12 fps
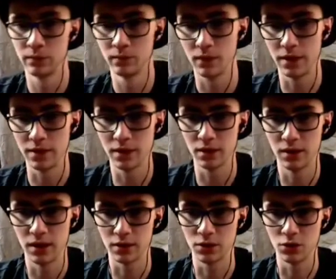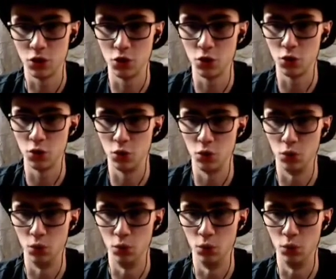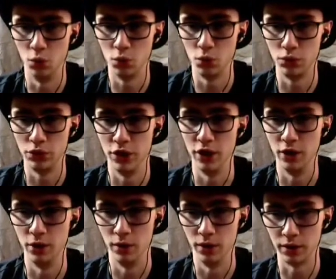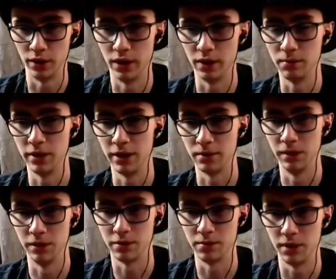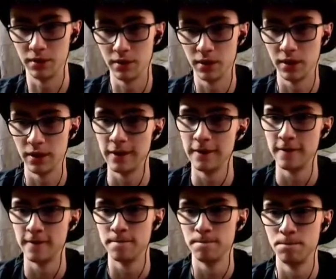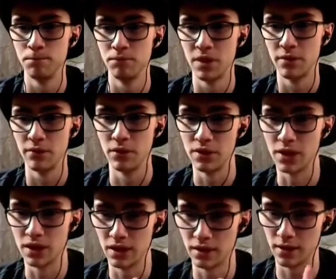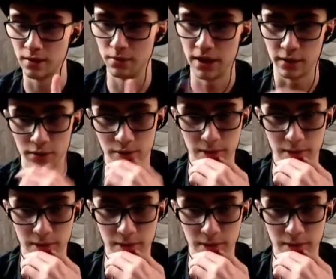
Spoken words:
I think next... Oh, no. Okay, black player smart. For a second, I thought black was about